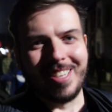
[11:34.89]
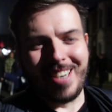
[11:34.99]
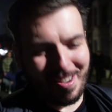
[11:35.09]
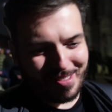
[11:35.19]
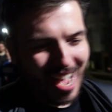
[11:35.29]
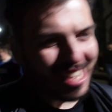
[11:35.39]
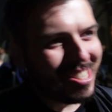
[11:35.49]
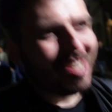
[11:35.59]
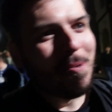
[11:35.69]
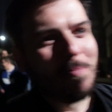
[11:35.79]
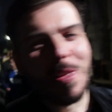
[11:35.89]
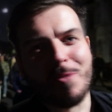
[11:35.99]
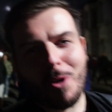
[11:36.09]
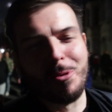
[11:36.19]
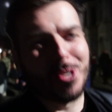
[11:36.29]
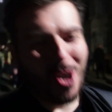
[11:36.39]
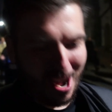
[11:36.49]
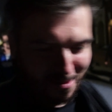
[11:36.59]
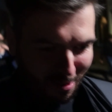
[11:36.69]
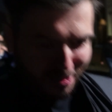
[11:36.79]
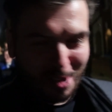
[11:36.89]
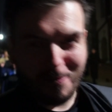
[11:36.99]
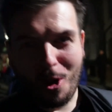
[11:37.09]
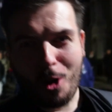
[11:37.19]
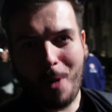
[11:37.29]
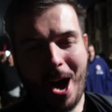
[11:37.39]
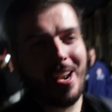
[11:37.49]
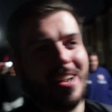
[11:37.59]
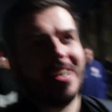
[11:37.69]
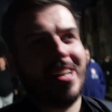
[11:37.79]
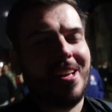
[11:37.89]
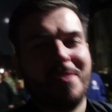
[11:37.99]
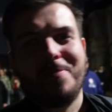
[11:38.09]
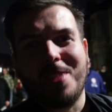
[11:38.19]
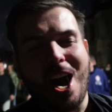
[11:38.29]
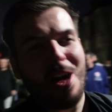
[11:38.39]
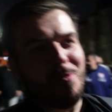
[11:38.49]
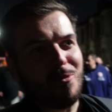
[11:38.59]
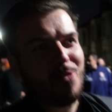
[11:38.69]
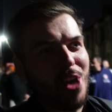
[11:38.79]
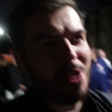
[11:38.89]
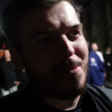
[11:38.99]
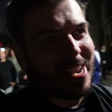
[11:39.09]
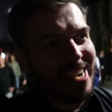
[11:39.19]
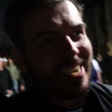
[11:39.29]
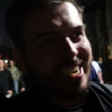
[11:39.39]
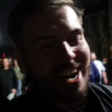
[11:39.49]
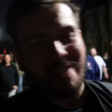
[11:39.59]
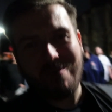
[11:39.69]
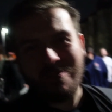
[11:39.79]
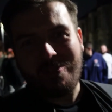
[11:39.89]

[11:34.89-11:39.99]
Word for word: Love that. Full-time, obviously 4-1. I'm fuming. I'm